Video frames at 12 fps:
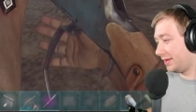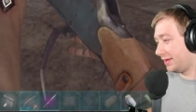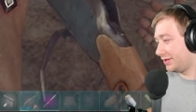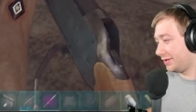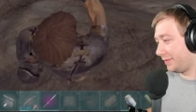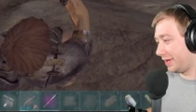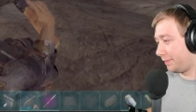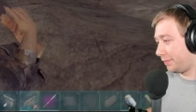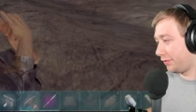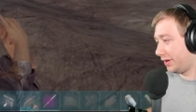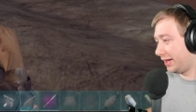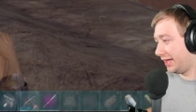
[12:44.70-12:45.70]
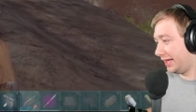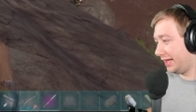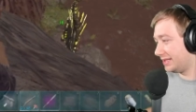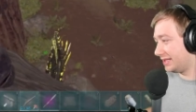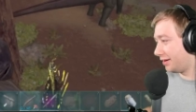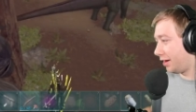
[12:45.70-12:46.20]
This should be a pretty
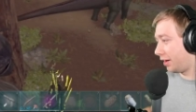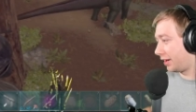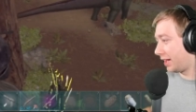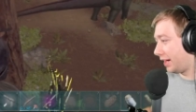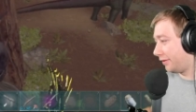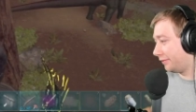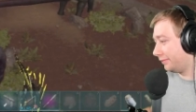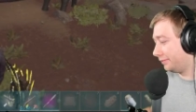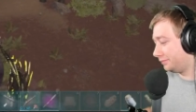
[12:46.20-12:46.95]
easy knockout.